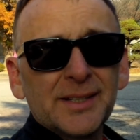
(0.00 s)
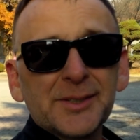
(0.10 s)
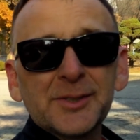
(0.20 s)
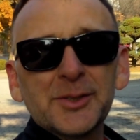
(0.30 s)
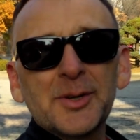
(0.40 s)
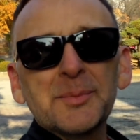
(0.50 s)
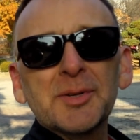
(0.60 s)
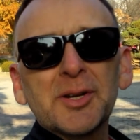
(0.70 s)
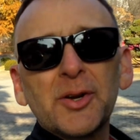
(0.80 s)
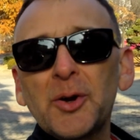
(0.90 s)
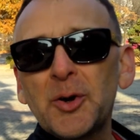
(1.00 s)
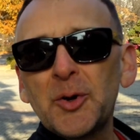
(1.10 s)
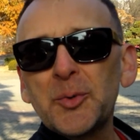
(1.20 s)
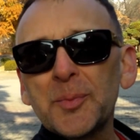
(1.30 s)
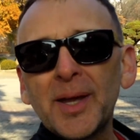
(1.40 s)
Uh, so I'm going to go
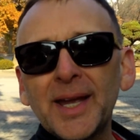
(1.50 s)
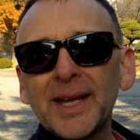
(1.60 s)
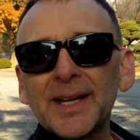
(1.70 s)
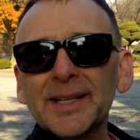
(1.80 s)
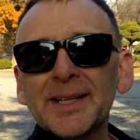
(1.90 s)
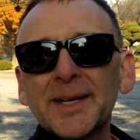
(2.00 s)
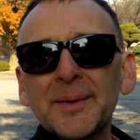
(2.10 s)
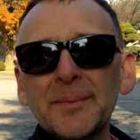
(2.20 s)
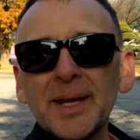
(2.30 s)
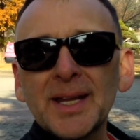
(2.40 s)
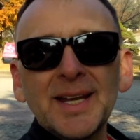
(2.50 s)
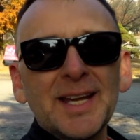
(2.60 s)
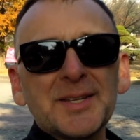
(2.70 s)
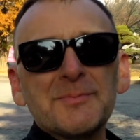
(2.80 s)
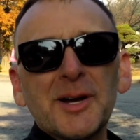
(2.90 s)
home and uh, make a
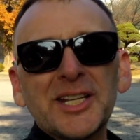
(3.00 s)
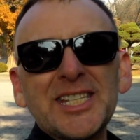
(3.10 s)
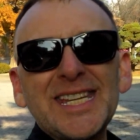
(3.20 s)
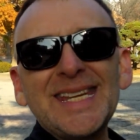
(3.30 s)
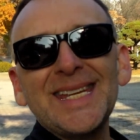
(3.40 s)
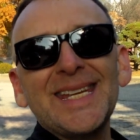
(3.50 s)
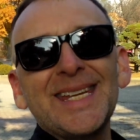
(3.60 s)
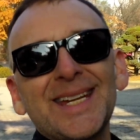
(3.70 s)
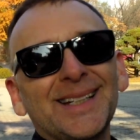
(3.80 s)
nice mug of tea.